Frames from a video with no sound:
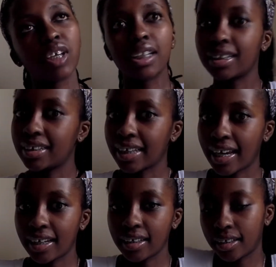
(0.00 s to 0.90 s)

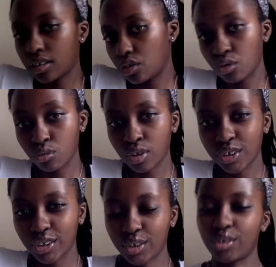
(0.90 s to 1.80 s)
decide you
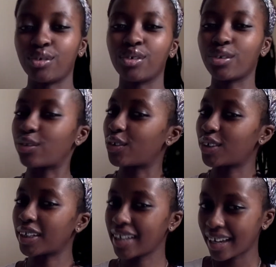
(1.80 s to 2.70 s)
want to go on
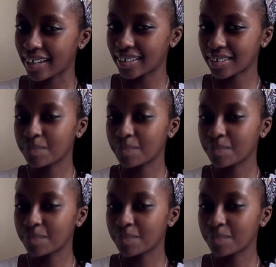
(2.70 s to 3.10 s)
a diet.